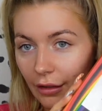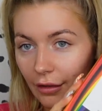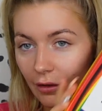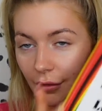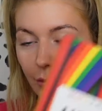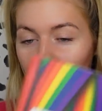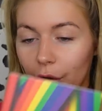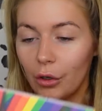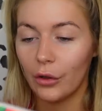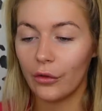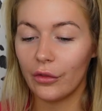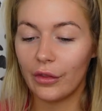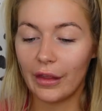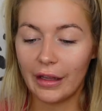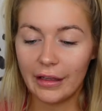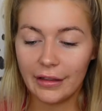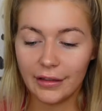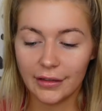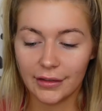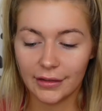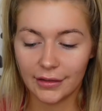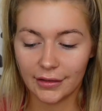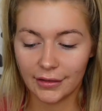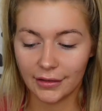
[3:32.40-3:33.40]
we've got
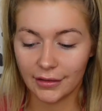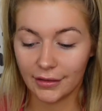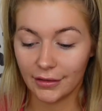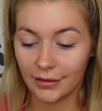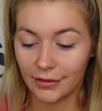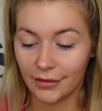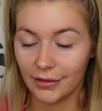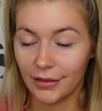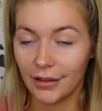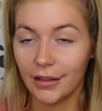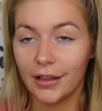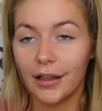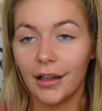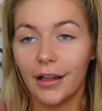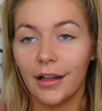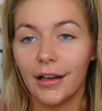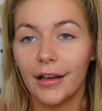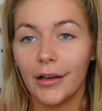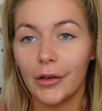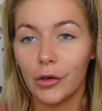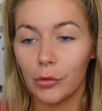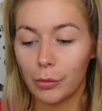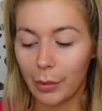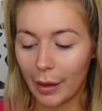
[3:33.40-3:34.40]
this
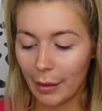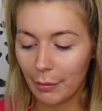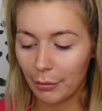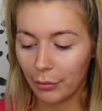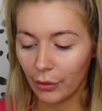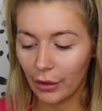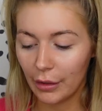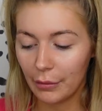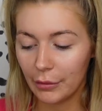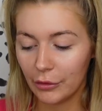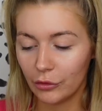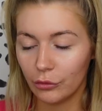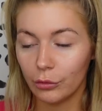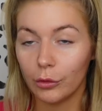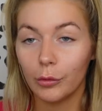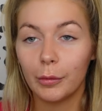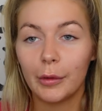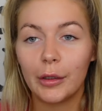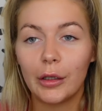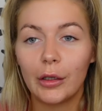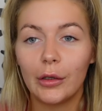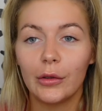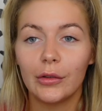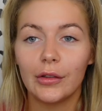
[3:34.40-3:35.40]
little bad boy, which we'll
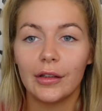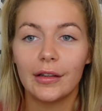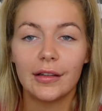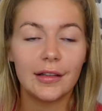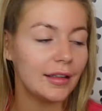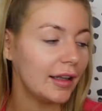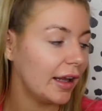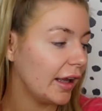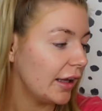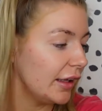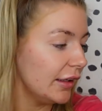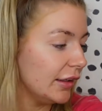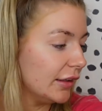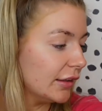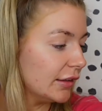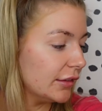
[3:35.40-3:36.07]
be using today.